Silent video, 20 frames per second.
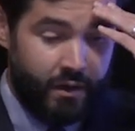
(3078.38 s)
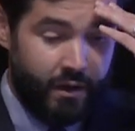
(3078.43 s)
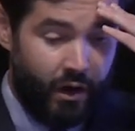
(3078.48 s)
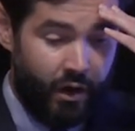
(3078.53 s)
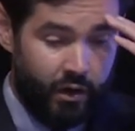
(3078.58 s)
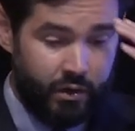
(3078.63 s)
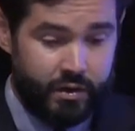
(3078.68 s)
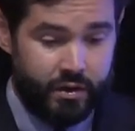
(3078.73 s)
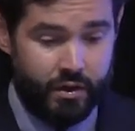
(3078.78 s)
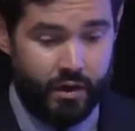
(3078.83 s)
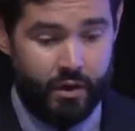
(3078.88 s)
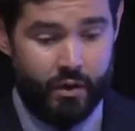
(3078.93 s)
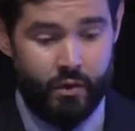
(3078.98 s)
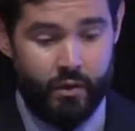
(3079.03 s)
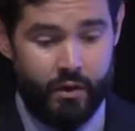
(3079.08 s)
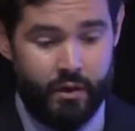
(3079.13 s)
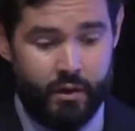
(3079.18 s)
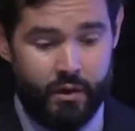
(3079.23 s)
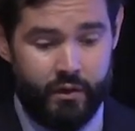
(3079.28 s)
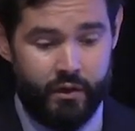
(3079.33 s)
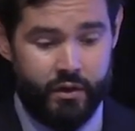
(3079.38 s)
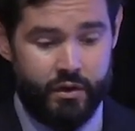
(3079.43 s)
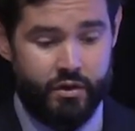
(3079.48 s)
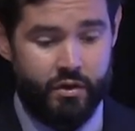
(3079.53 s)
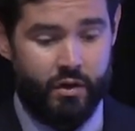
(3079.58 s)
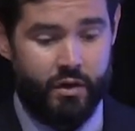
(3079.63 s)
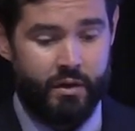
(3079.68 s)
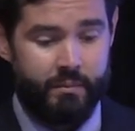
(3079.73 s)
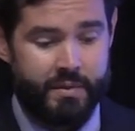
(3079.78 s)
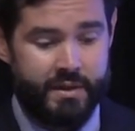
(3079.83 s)
Also, there's
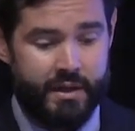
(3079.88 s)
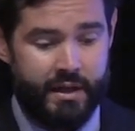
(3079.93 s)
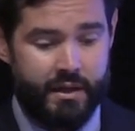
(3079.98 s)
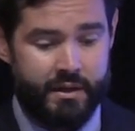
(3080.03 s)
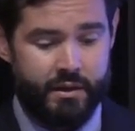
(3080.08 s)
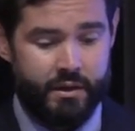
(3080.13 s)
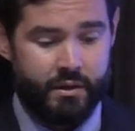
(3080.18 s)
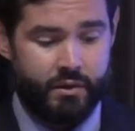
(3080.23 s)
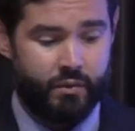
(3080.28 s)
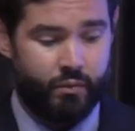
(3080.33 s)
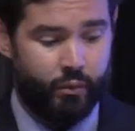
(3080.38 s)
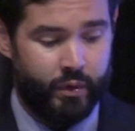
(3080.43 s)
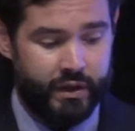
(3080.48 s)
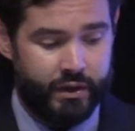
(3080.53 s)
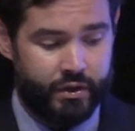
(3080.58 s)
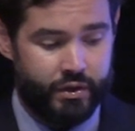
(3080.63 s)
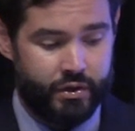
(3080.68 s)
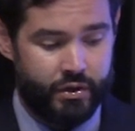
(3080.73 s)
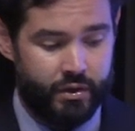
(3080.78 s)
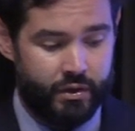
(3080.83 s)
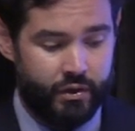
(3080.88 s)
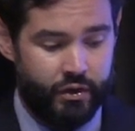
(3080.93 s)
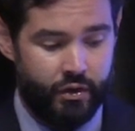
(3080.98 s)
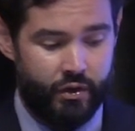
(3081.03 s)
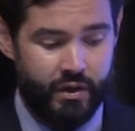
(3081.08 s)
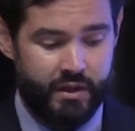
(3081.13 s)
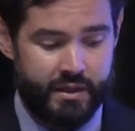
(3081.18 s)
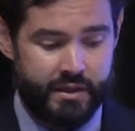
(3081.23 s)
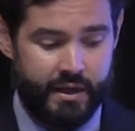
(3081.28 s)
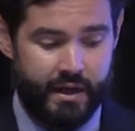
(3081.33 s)
circumstances which you
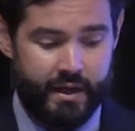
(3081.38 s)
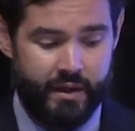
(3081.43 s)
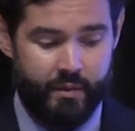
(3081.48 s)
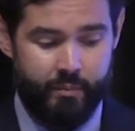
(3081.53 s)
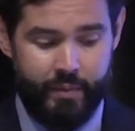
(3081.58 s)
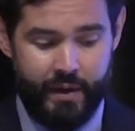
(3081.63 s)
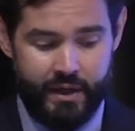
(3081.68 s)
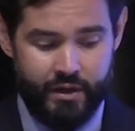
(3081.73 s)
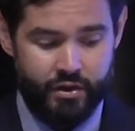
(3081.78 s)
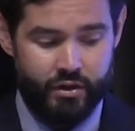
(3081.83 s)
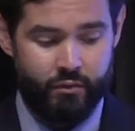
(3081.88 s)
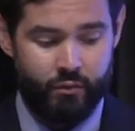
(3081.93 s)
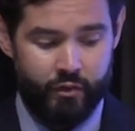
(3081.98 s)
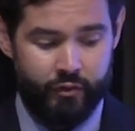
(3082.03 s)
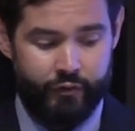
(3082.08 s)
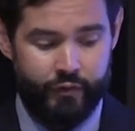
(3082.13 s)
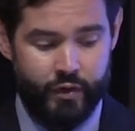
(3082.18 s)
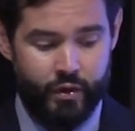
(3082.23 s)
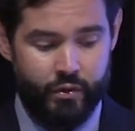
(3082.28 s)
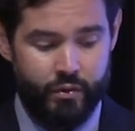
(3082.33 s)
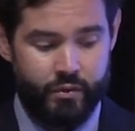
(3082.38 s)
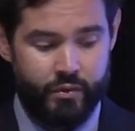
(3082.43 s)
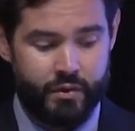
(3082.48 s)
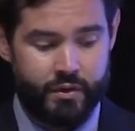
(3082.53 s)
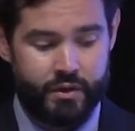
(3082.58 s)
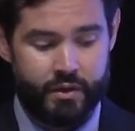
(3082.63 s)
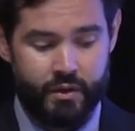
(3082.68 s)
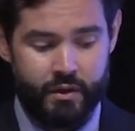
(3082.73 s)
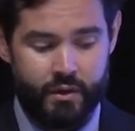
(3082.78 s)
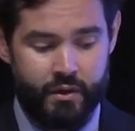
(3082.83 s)
can say the patient
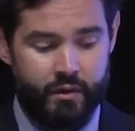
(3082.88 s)
refused,